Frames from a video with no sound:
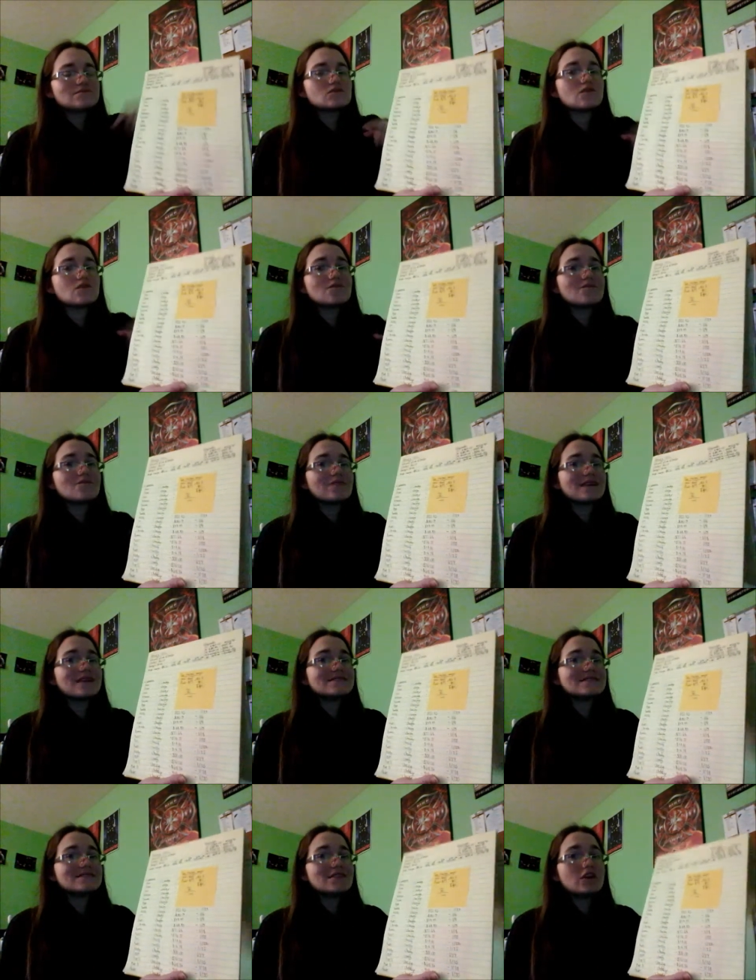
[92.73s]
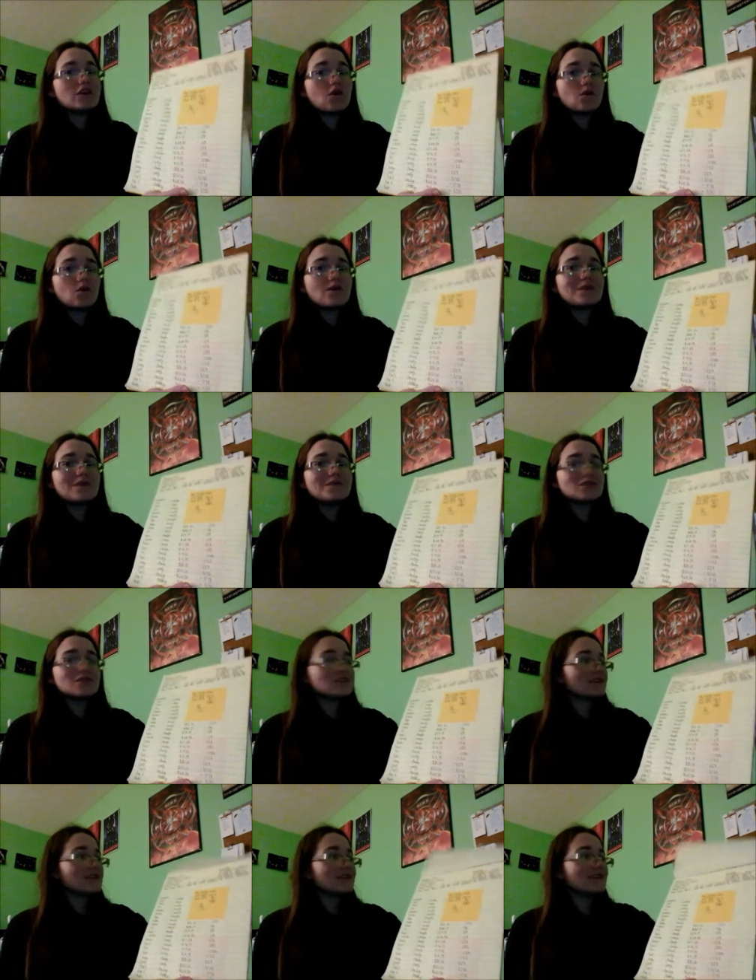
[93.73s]
So that's the old way of
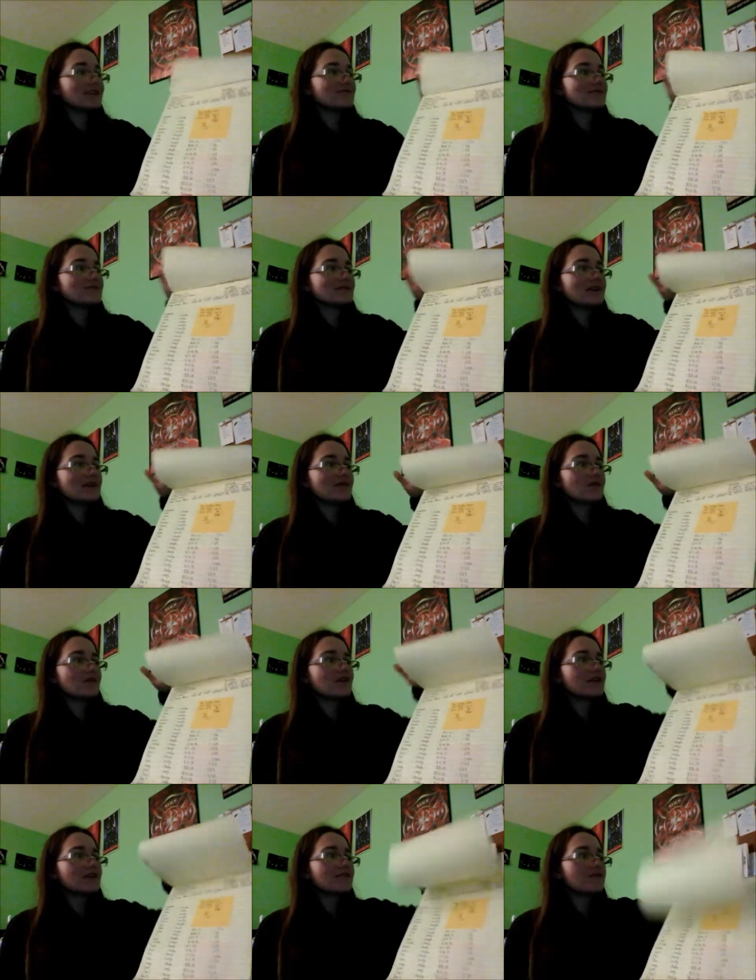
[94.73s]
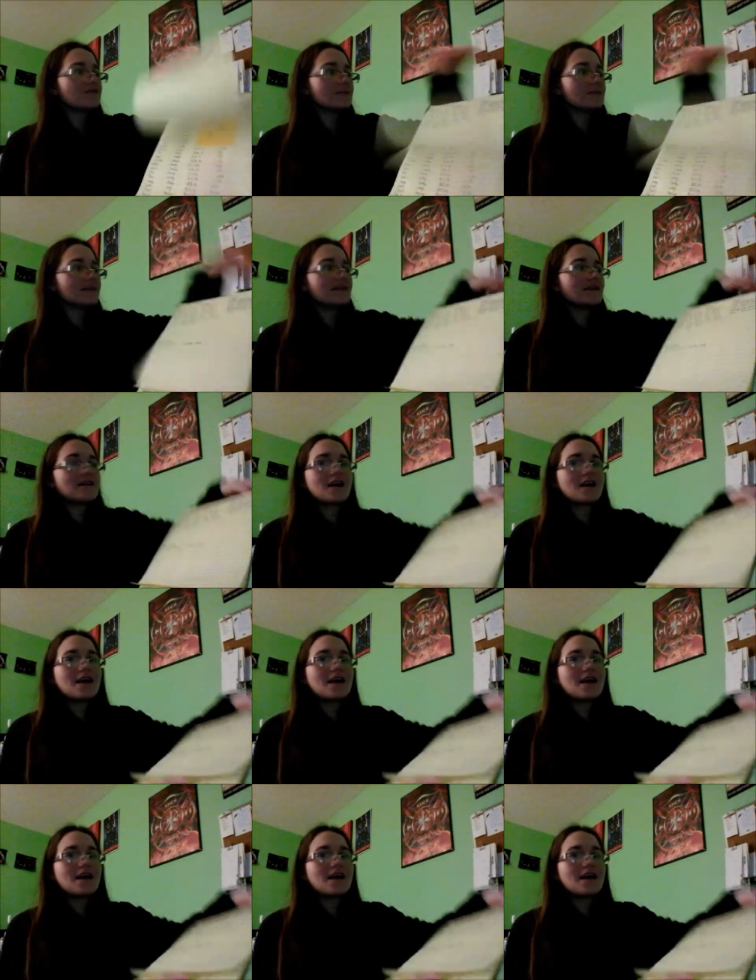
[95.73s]
budgeting. That's just not working for me.